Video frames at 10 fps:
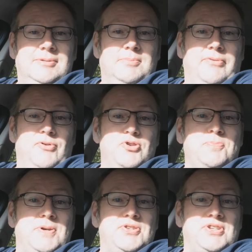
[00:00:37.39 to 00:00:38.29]
my
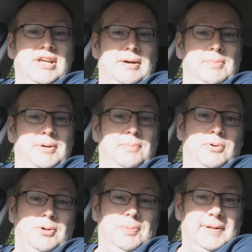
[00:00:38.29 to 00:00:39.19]
first piece to camera
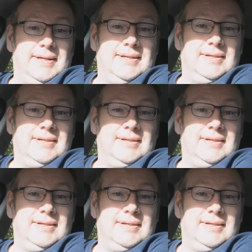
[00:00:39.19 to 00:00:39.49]
properly.